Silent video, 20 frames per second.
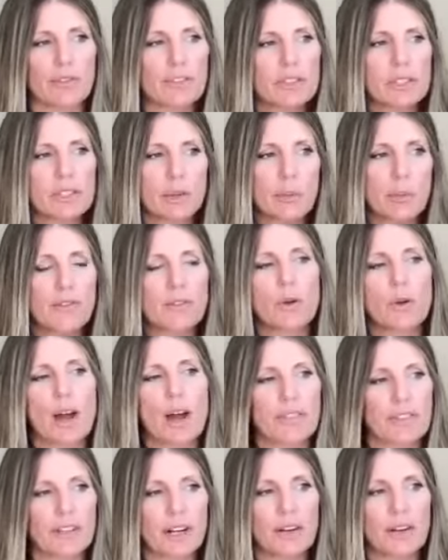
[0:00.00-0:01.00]
For some of you
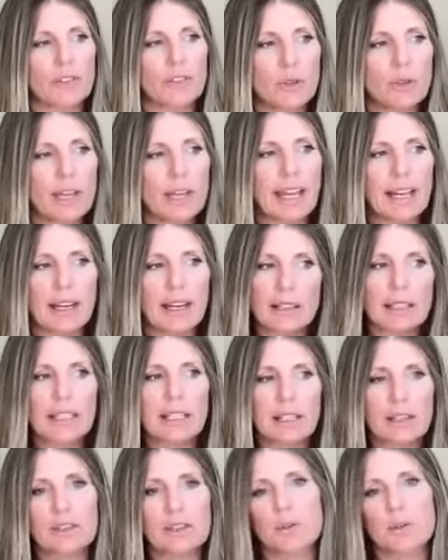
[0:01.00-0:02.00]
out there, if you can't
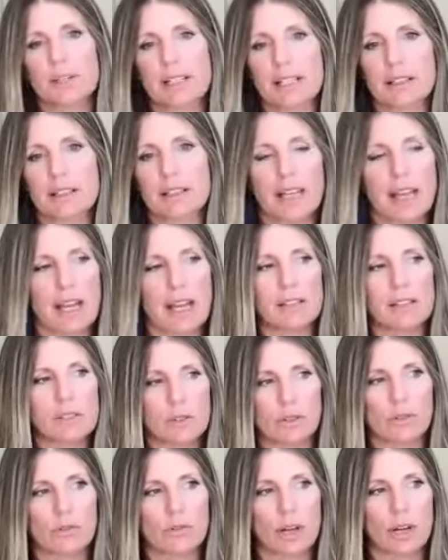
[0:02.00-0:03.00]
get 3 days
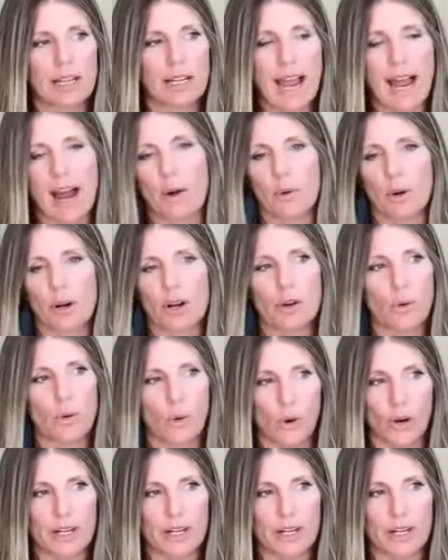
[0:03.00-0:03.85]
or an hour